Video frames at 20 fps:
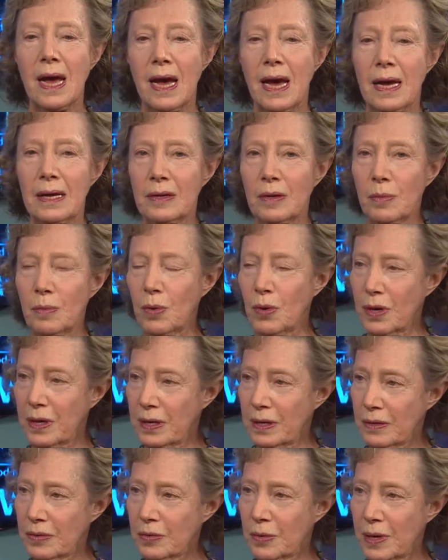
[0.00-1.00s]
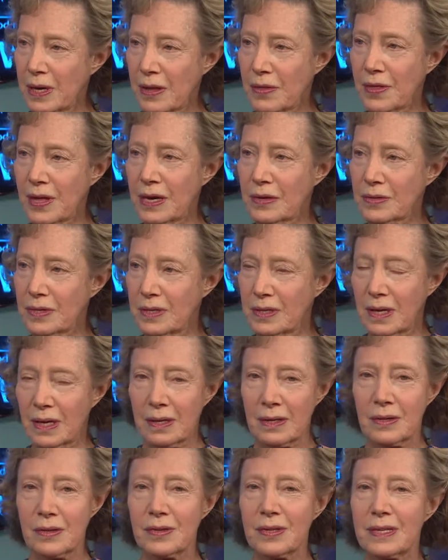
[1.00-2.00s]
and awarding
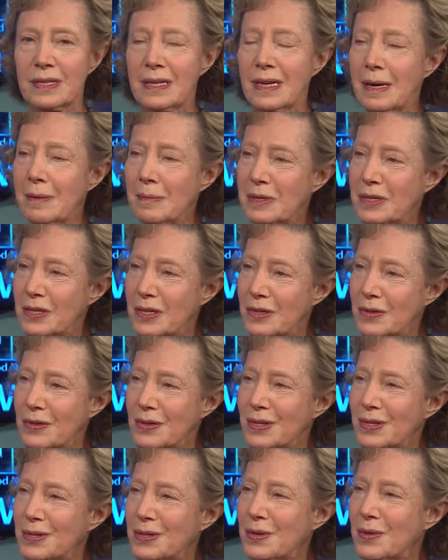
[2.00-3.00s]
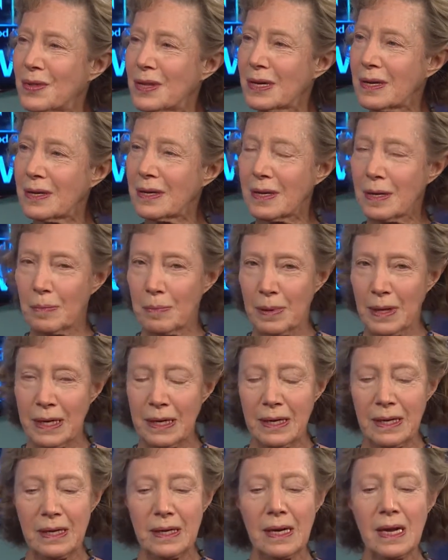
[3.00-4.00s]
$20,000 in damages to the
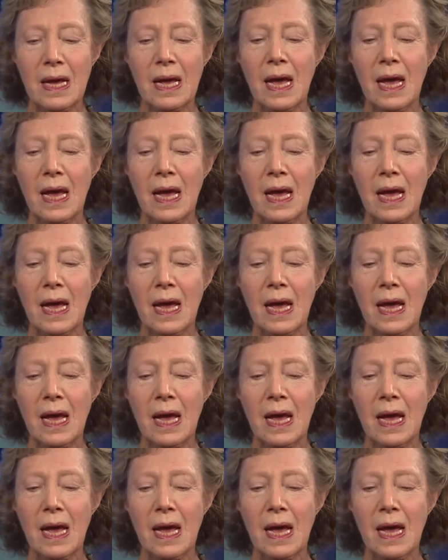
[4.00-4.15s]
complainant